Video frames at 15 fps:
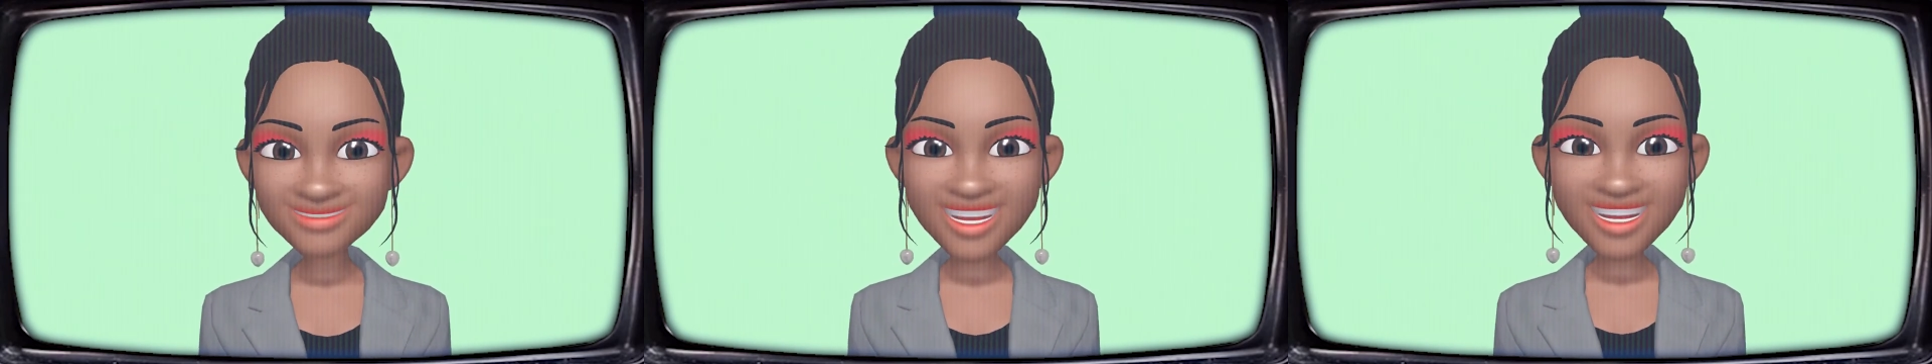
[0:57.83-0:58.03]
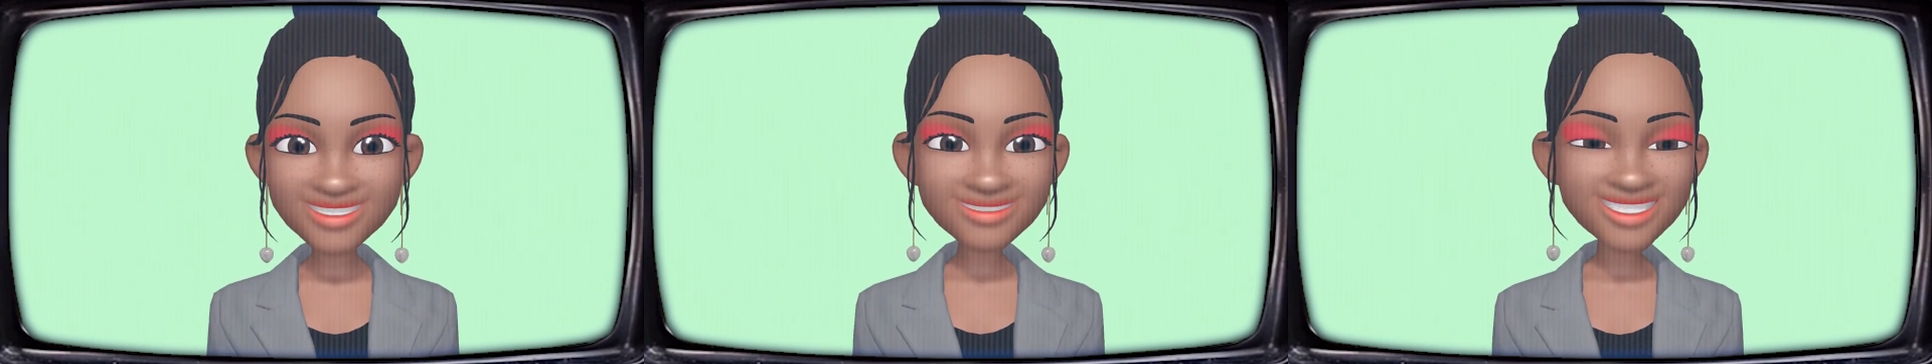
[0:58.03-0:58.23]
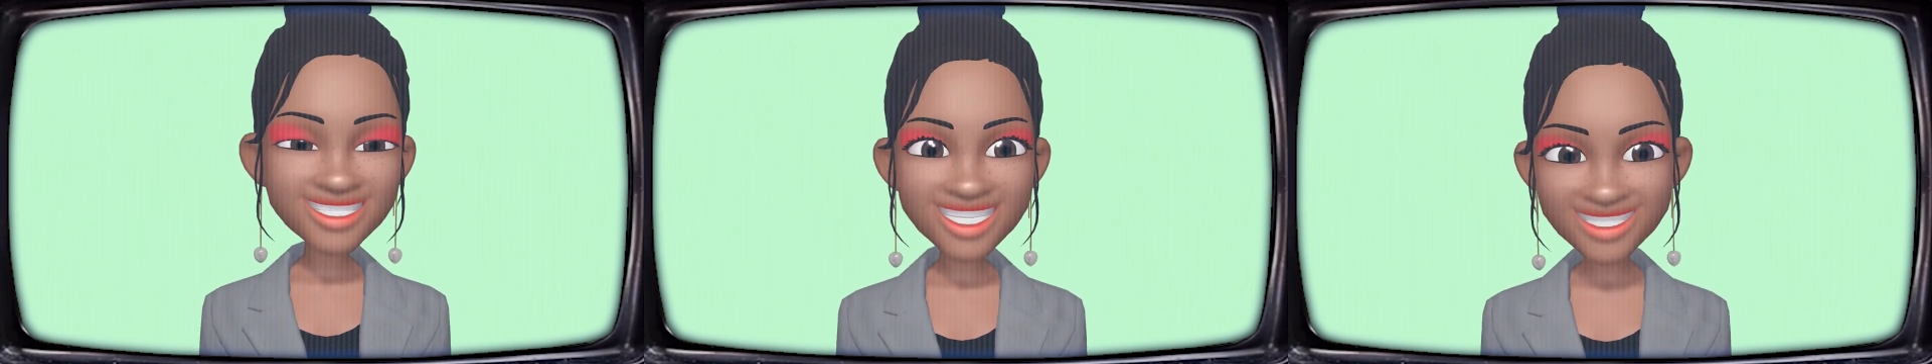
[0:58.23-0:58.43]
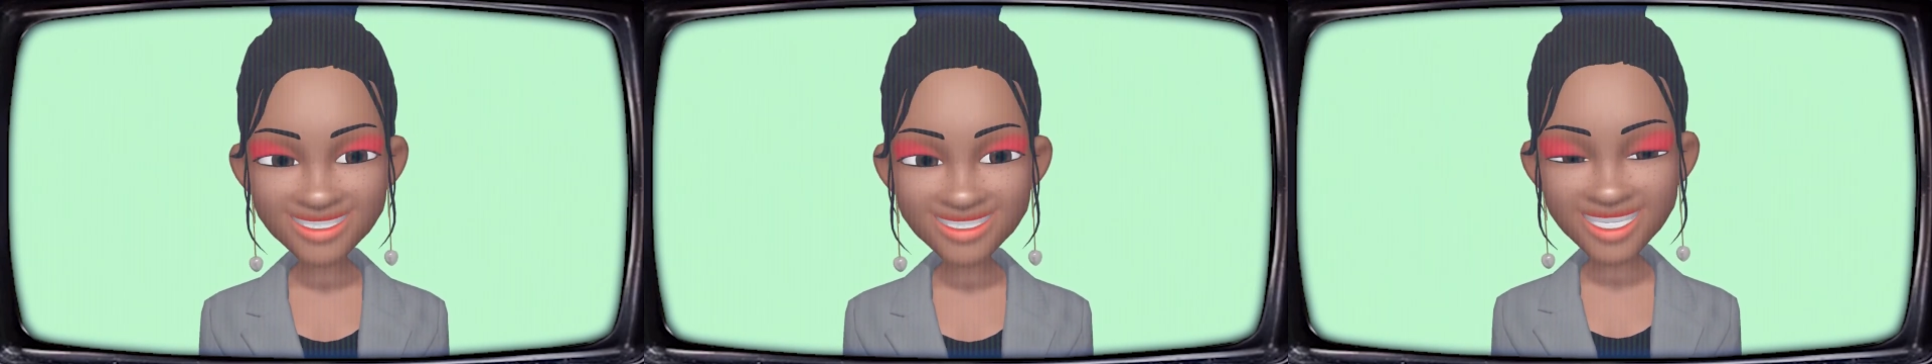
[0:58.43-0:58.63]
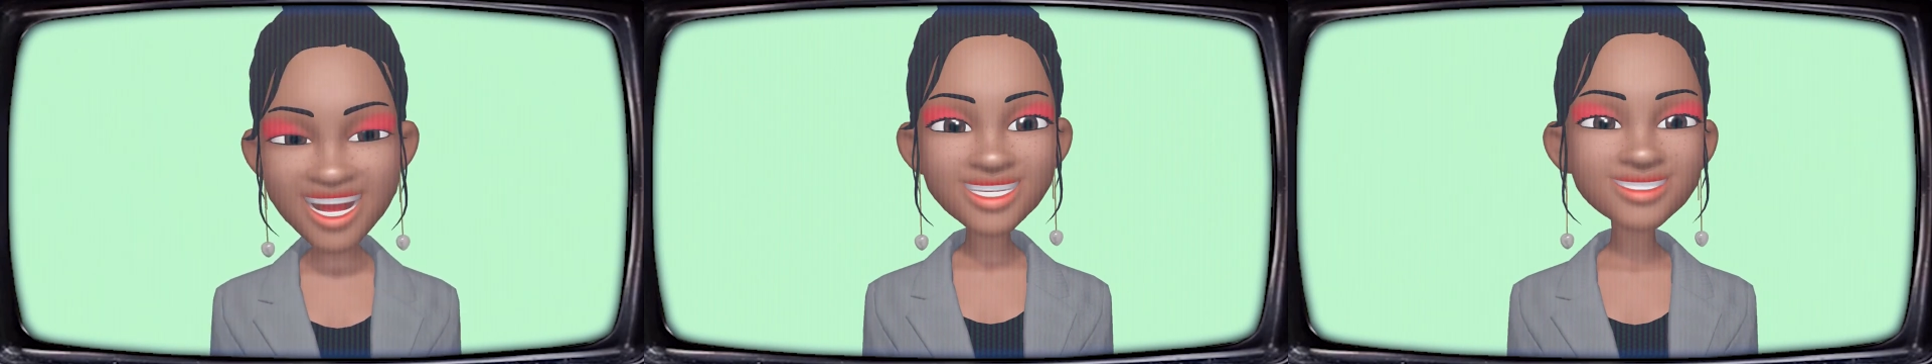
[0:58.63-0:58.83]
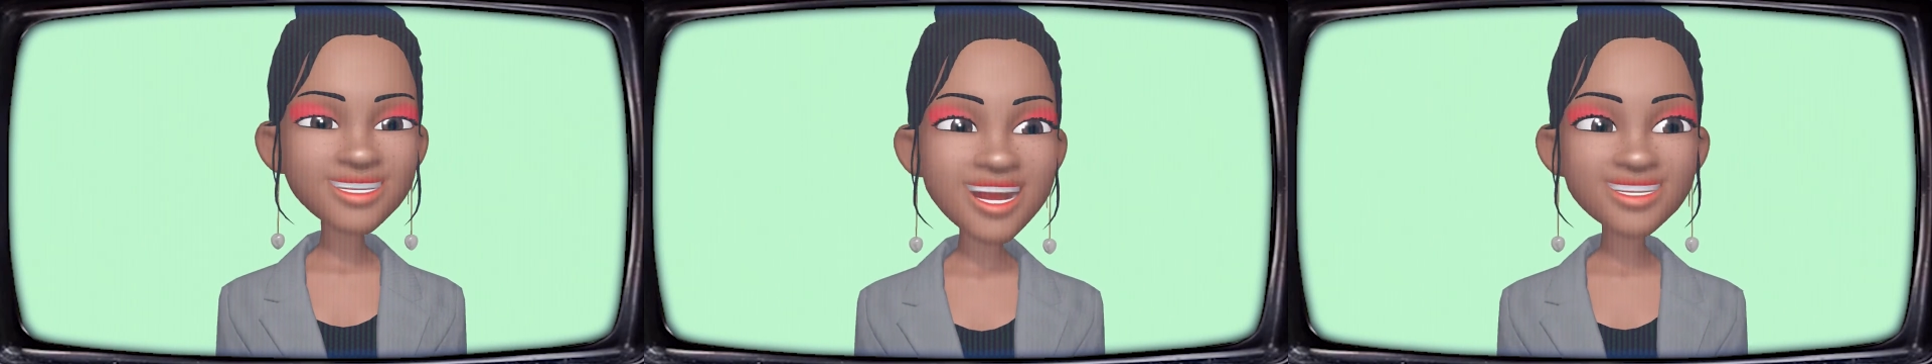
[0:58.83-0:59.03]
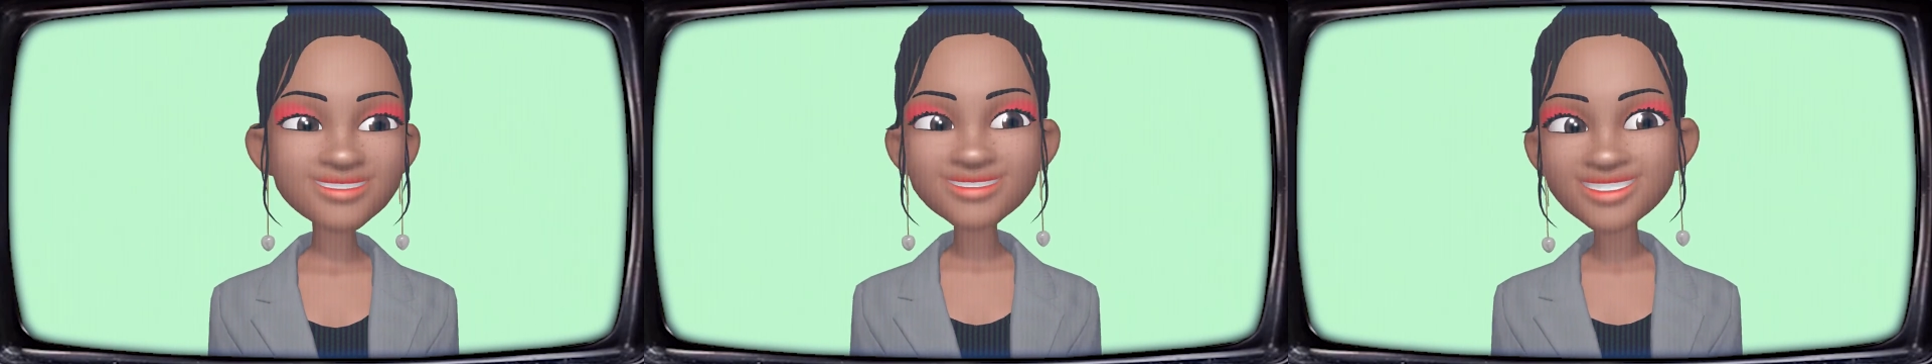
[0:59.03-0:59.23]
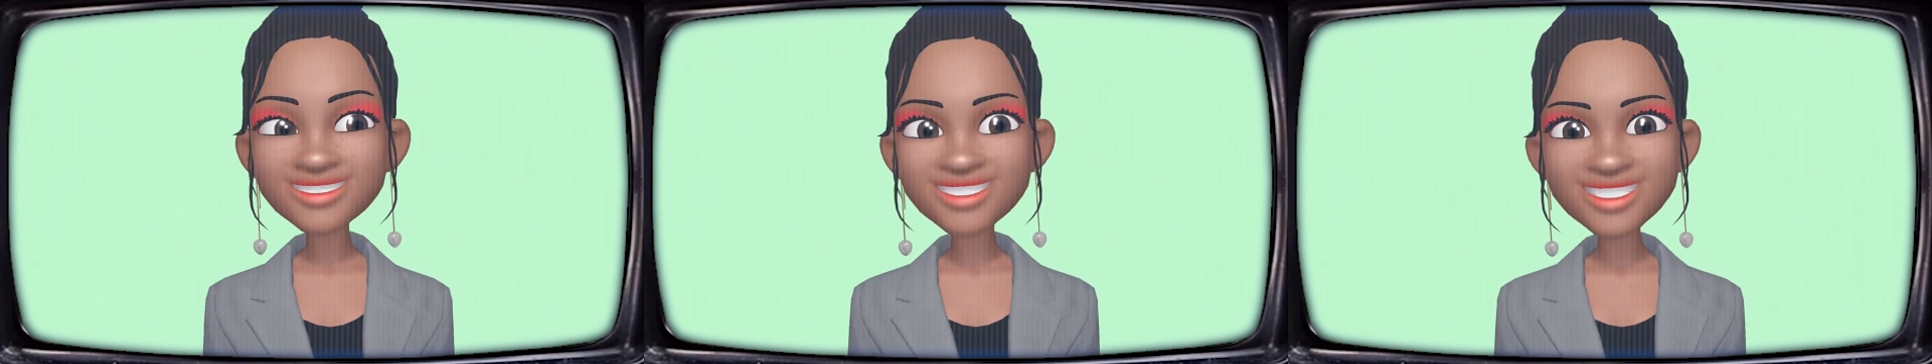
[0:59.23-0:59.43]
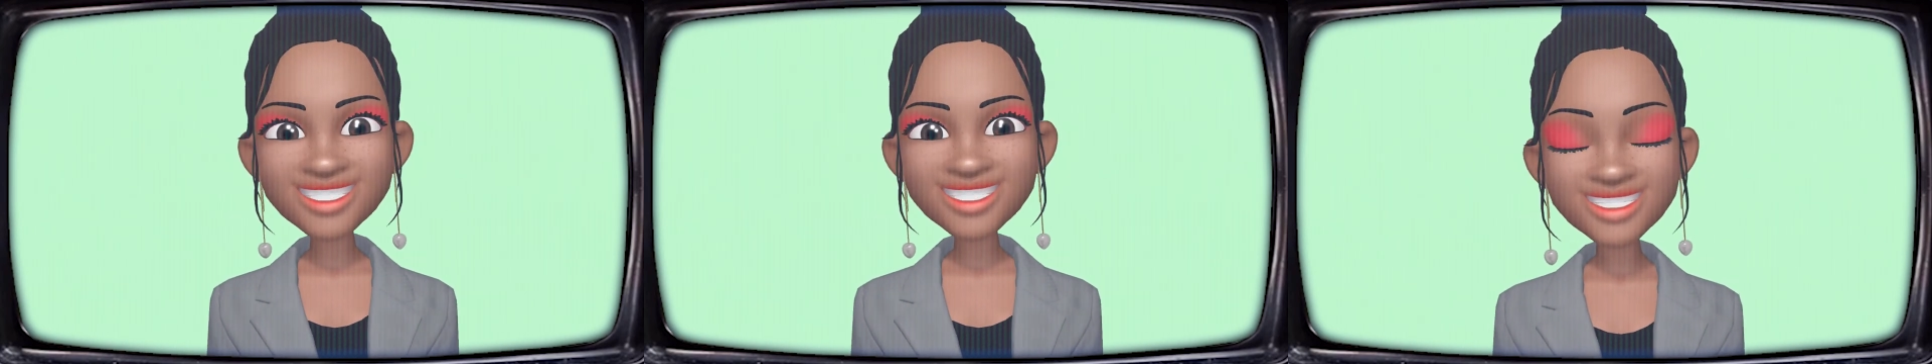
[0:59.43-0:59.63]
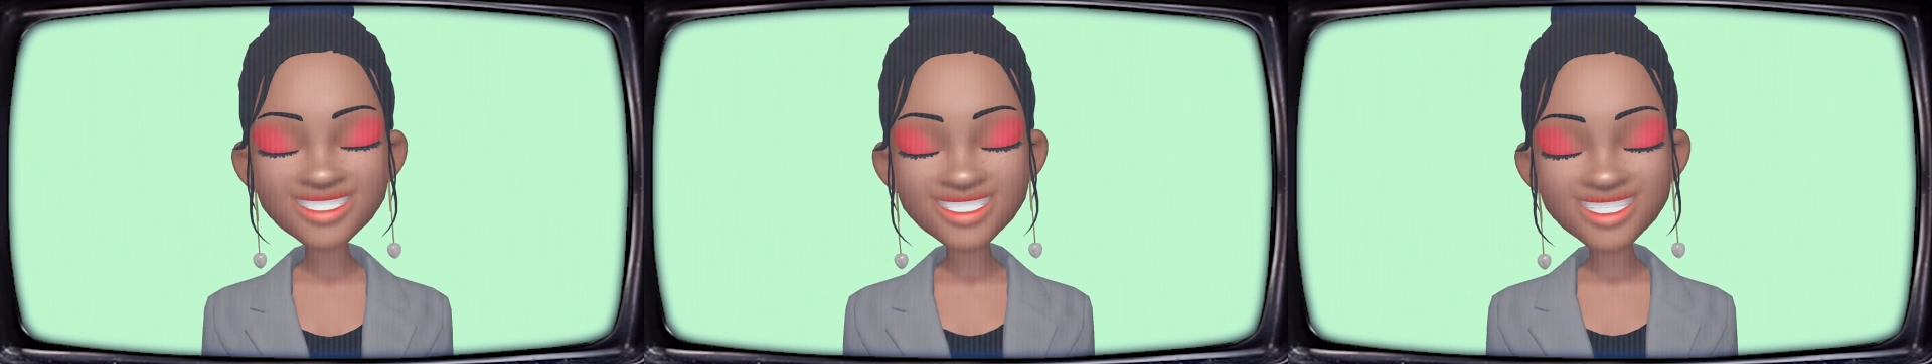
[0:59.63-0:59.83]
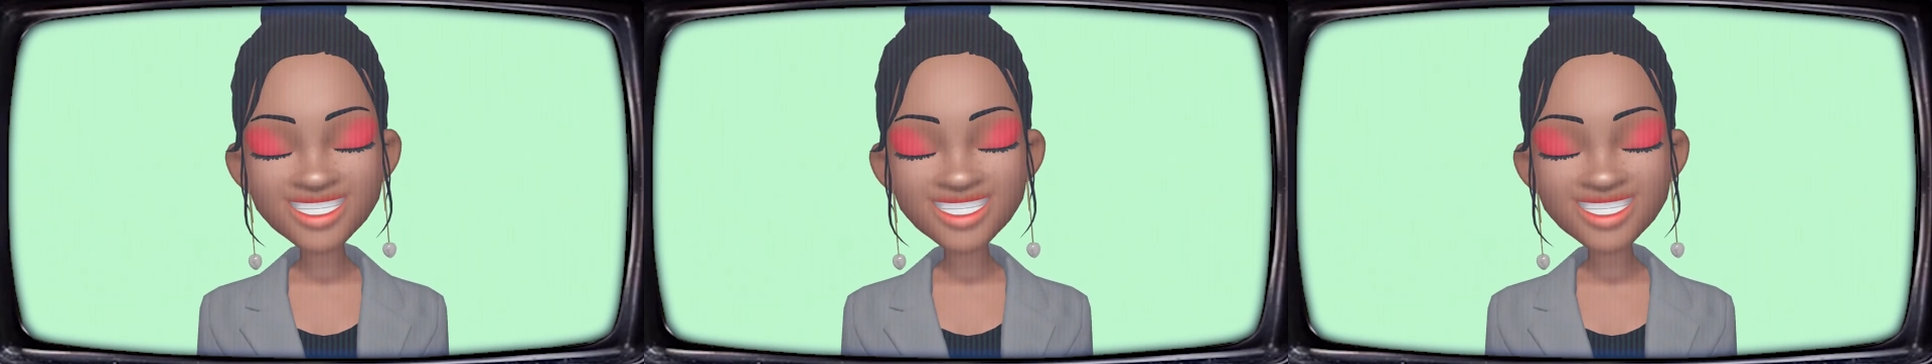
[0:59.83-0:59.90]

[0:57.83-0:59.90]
my makeup, my voice,